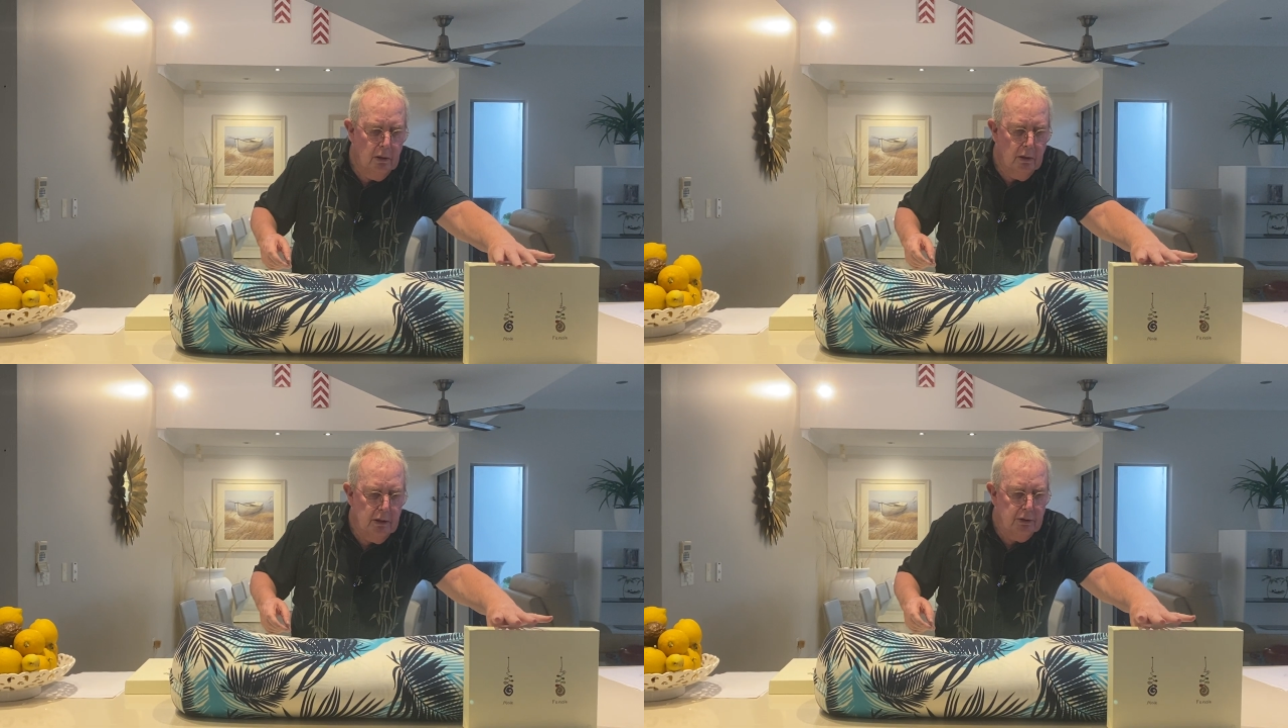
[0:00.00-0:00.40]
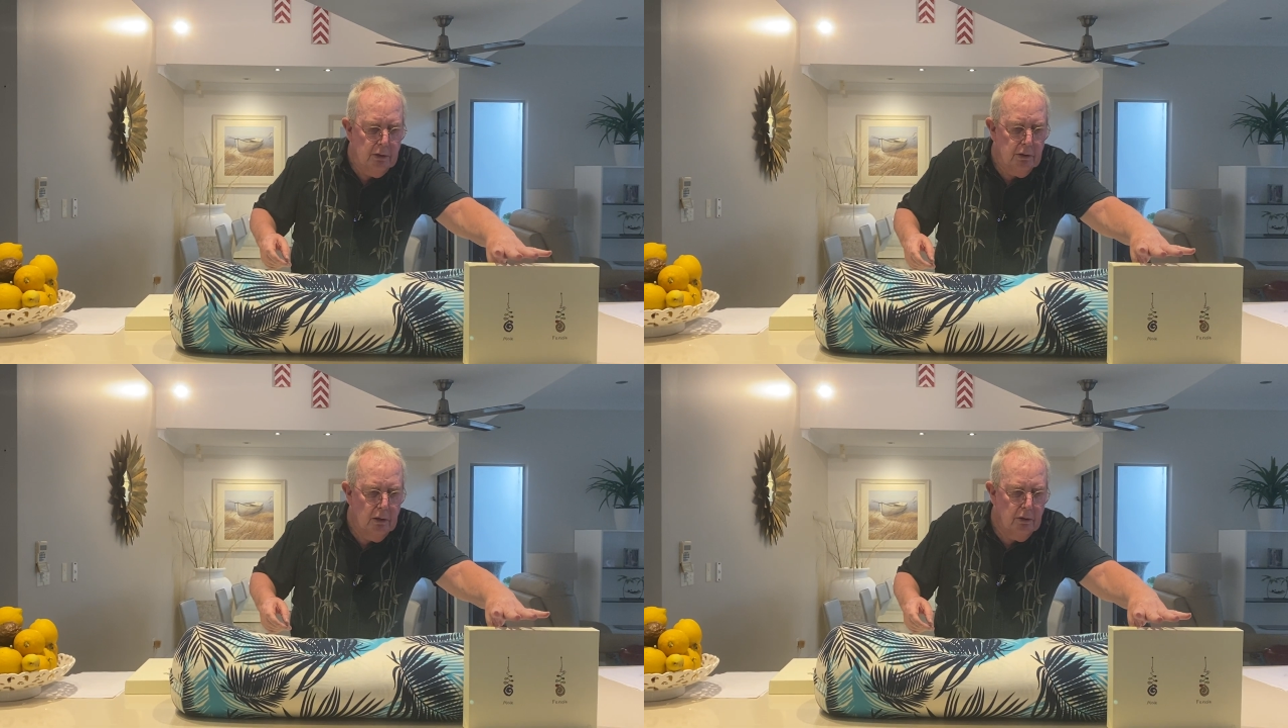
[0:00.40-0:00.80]
Yes, it
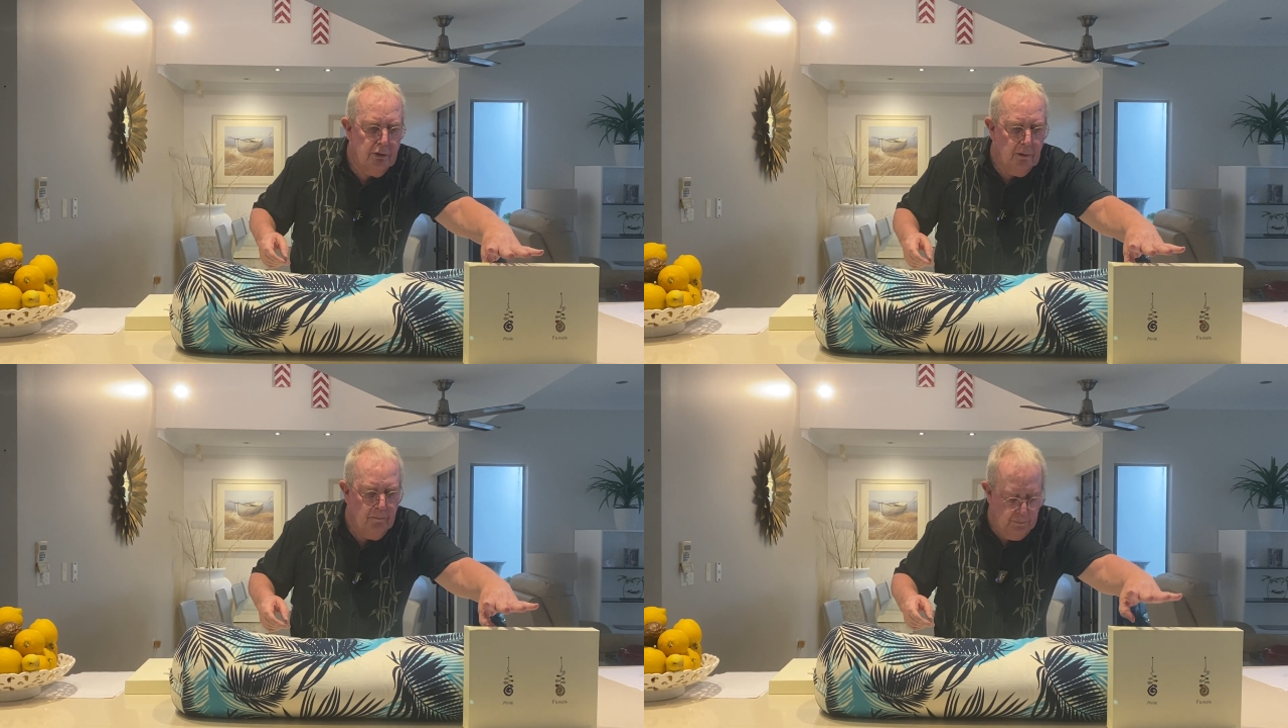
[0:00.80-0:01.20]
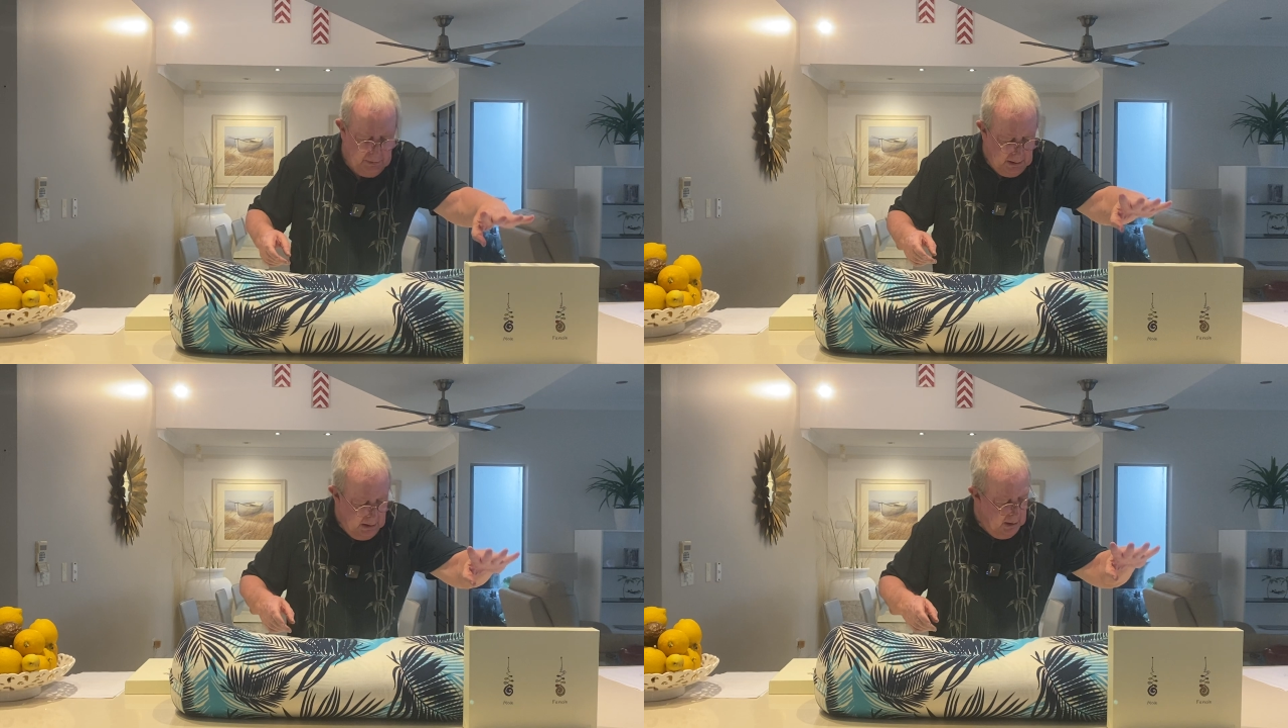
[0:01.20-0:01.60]
does.
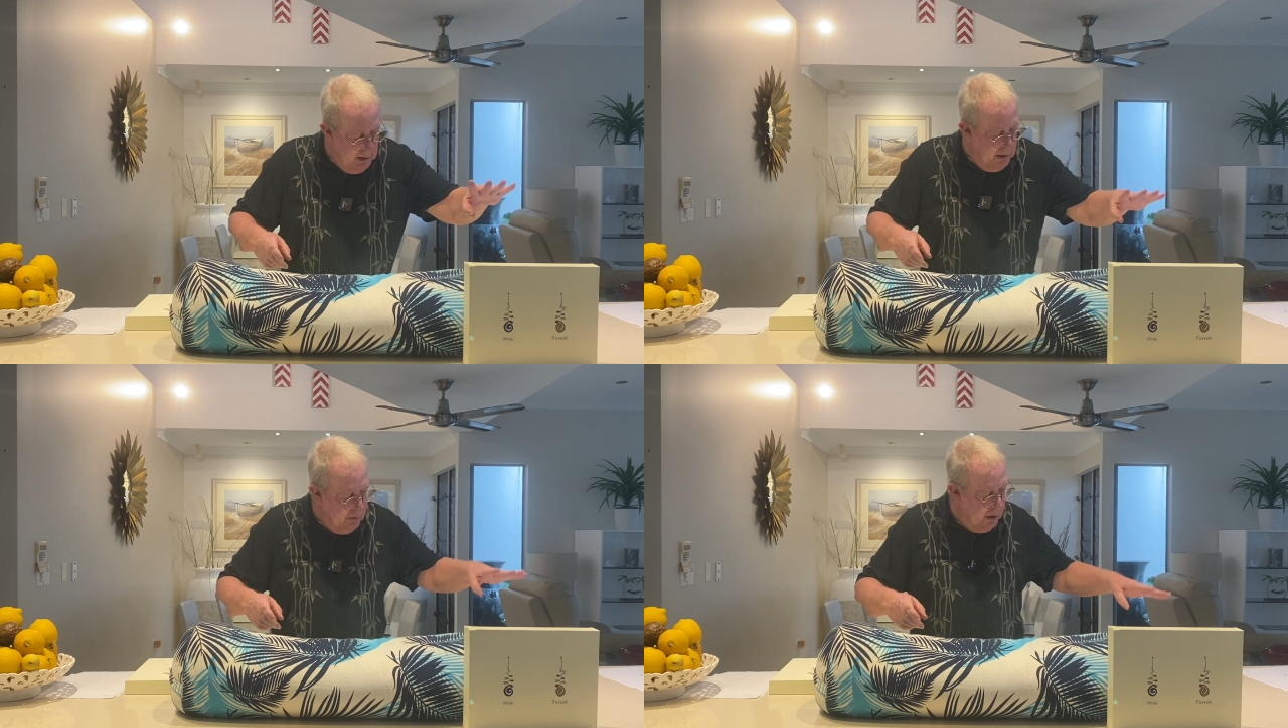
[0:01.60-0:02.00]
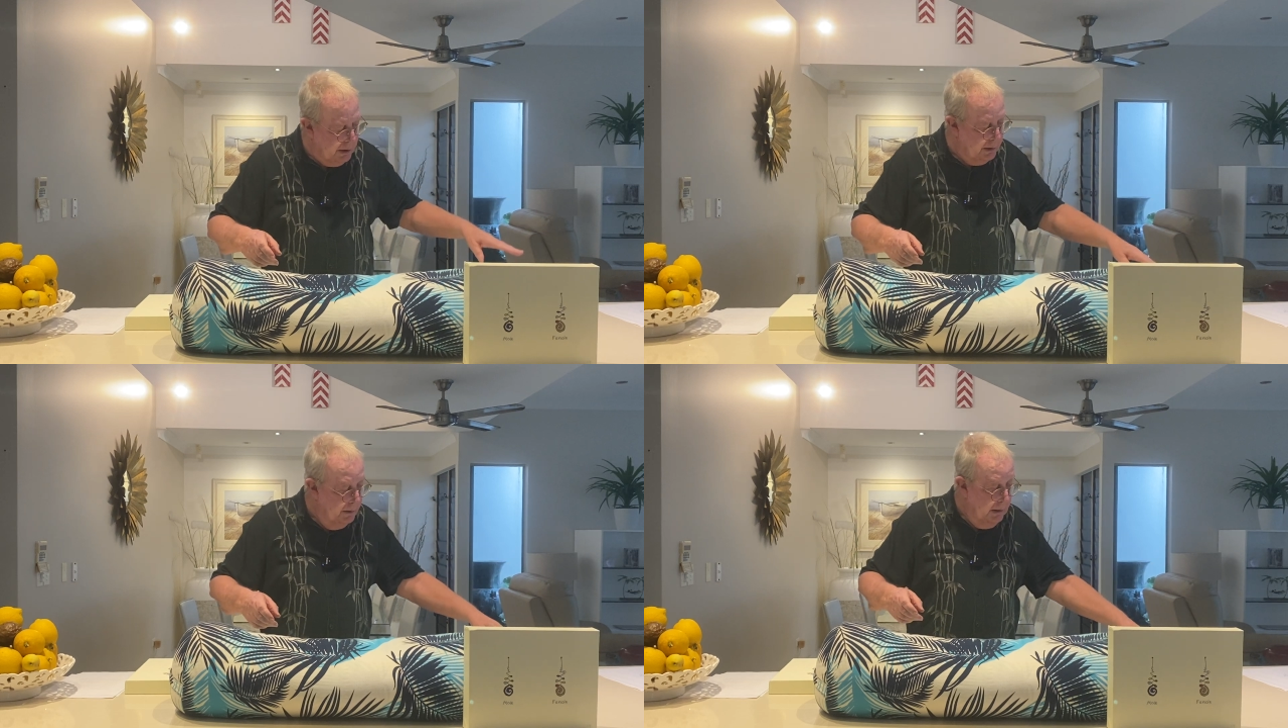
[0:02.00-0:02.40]
Right.